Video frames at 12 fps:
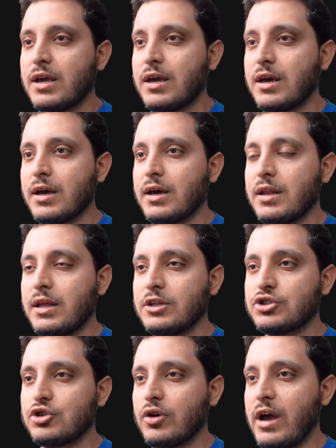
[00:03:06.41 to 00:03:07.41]

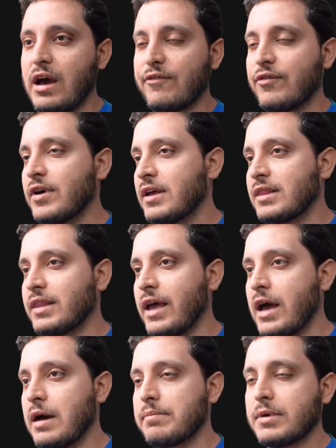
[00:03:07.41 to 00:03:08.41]
need to have
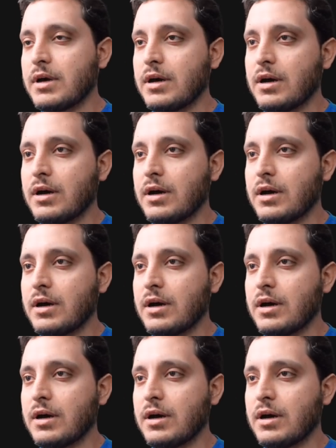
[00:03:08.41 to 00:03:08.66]
them